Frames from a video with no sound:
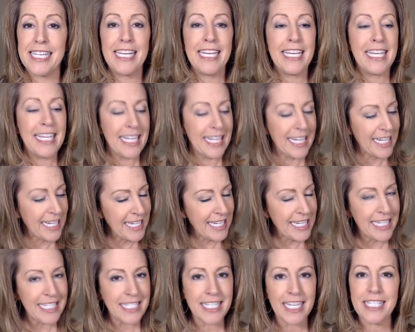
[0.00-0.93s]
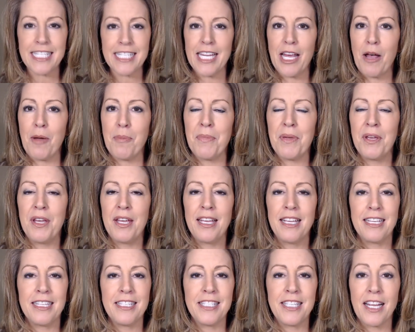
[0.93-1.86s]
cleans us up,
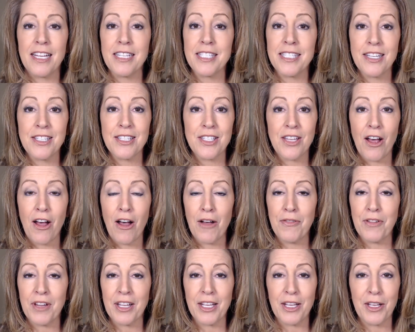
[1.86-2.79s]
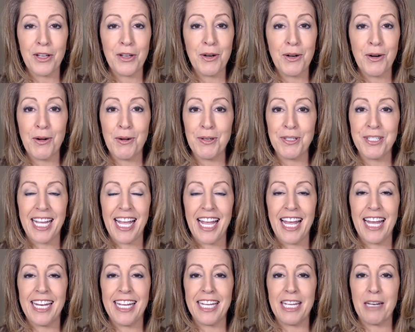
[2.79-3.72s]
dusts us off like a good old
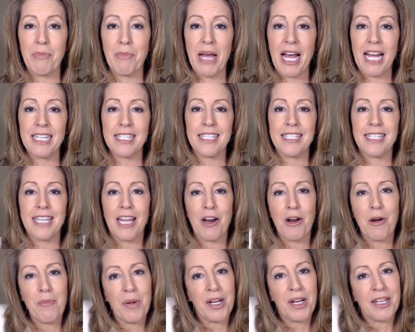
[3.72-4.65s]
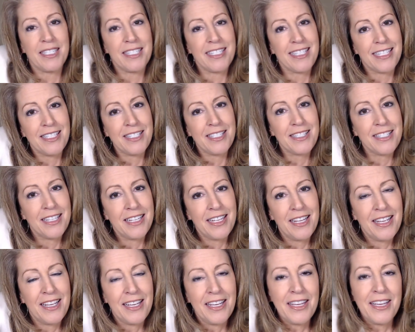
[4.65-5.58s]
daddy, and pats us on our butt and says,
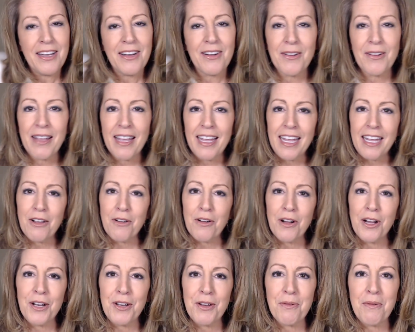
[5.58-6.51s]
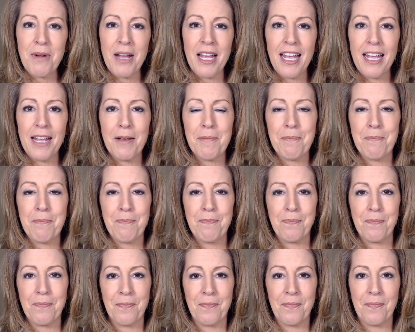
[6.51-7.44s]
okay, go on your way,
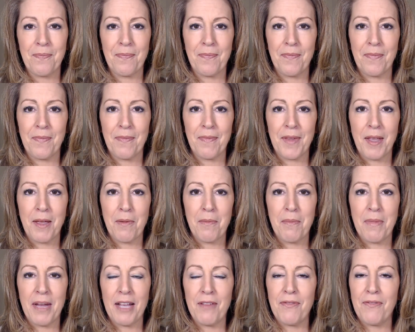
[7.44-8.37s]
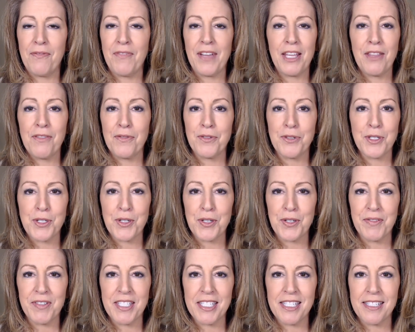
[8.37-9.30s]
my faithful
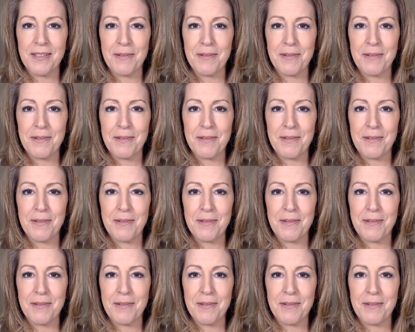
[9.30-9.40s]
servant.